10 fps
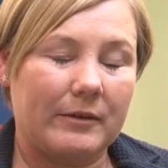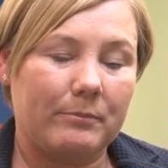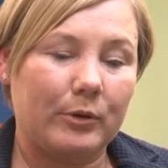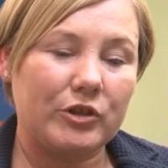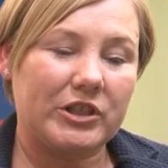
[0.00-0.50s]

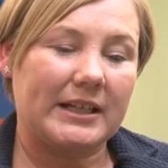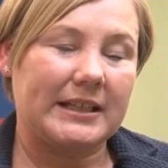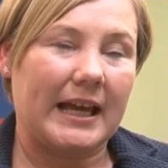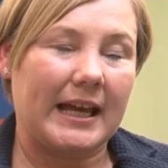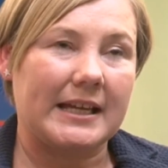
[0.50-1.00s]
The project
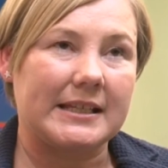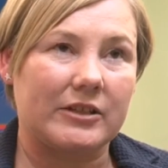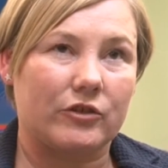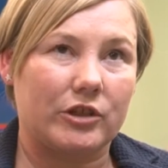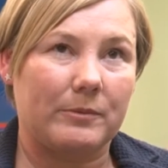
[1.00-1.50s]

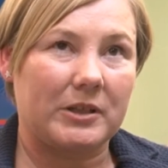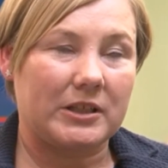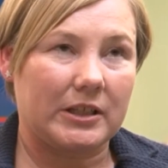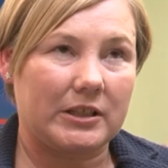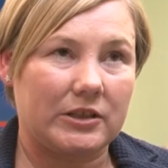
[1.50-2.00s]
has
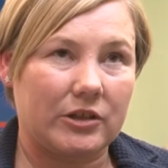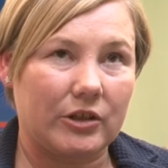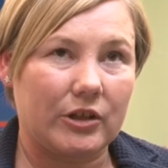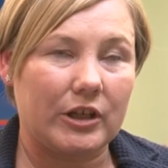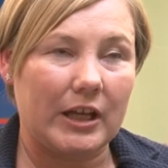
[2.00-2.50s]
contributed
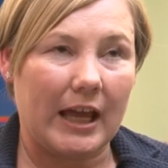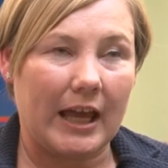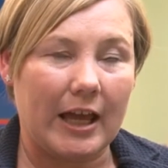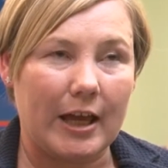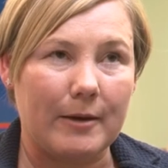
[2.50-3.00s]

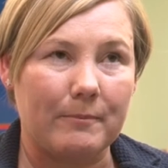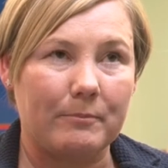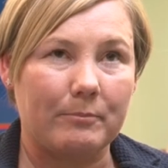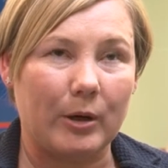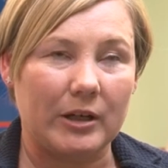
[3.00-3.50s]
to
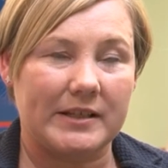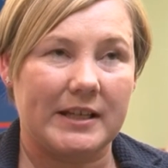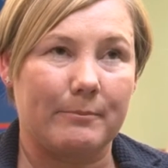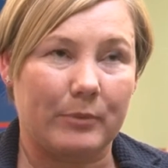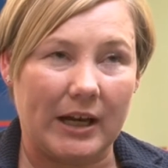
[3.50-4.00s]

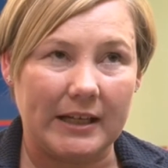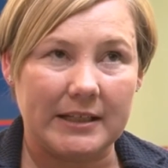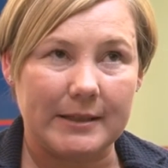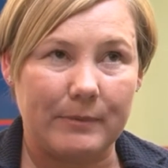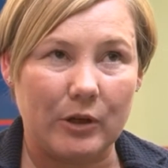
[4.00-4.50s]
policy and
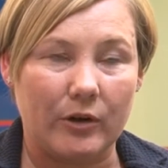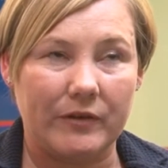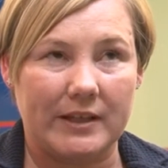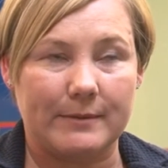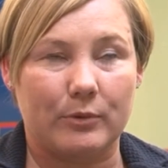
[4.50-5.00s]
practice
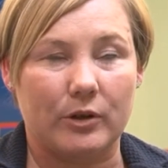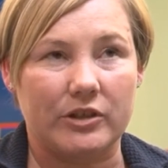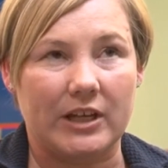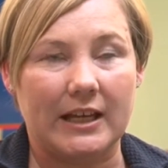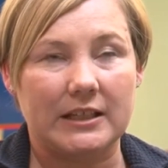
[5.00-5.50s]
beyond this
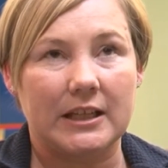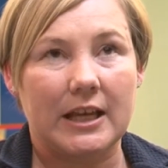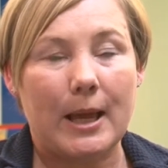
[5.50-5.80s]
project